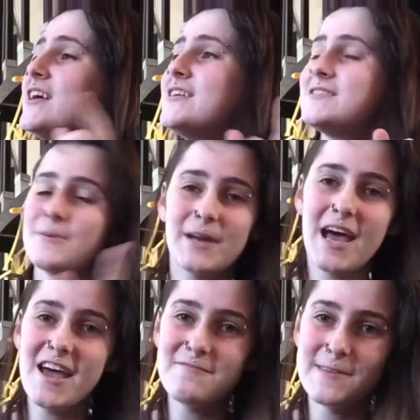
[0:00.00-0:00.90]
So what
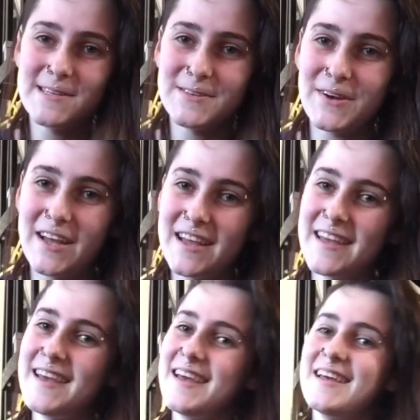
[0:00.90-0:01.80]
I've been doing
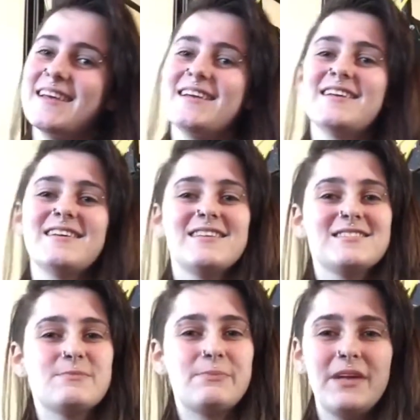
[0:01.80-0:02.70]

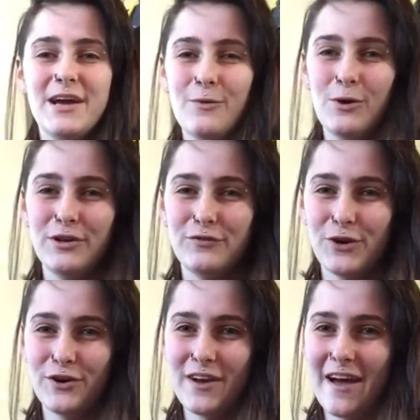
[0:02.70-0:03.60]
is playing World of
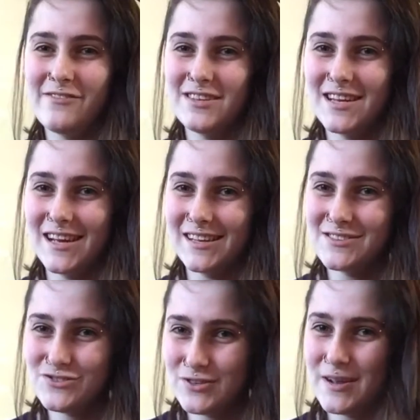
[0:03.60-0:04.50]
Warcraft,
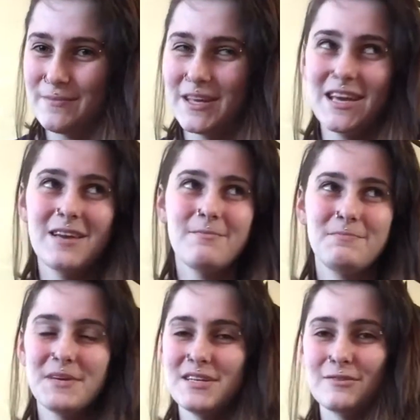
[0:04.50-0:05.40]
extremely
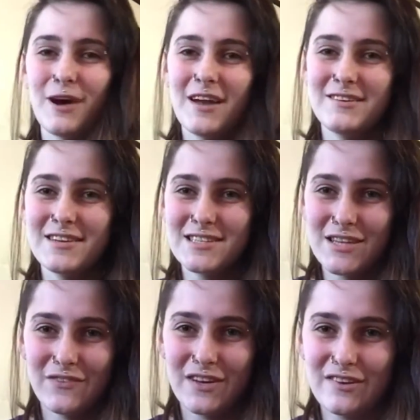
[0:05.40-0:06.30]
binge watching
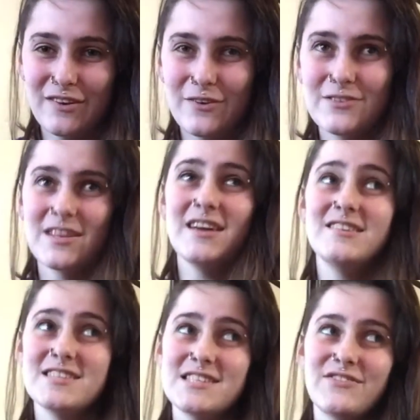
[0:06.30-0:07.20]
TV shows. I
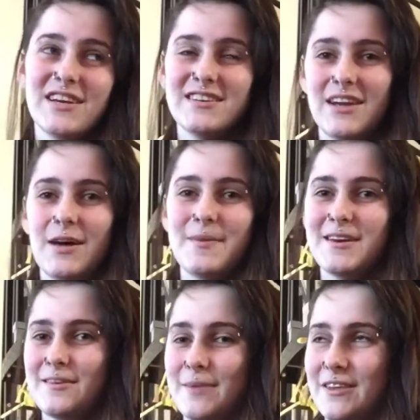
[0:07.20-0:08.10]
just finished How I
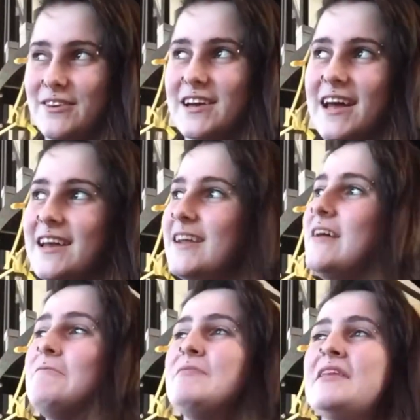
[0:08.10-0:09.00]
Met Your Mother again,
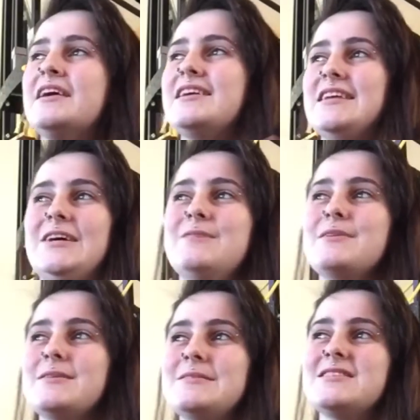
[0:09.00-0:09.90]
and now I'm
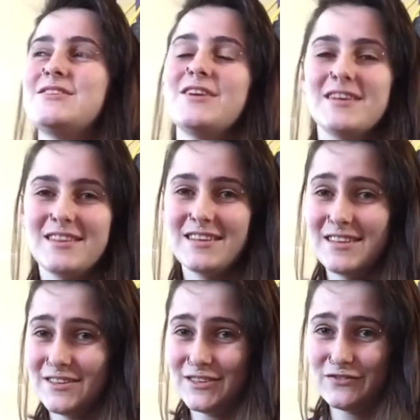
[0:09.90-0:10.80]
gonna be starting the
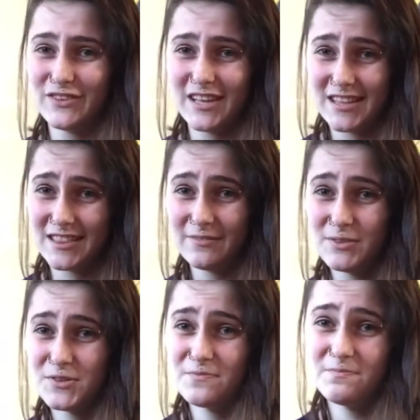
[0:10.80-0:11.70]
guild for like the
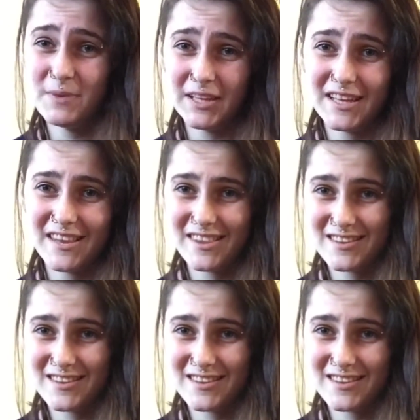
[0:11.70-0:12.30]
billionth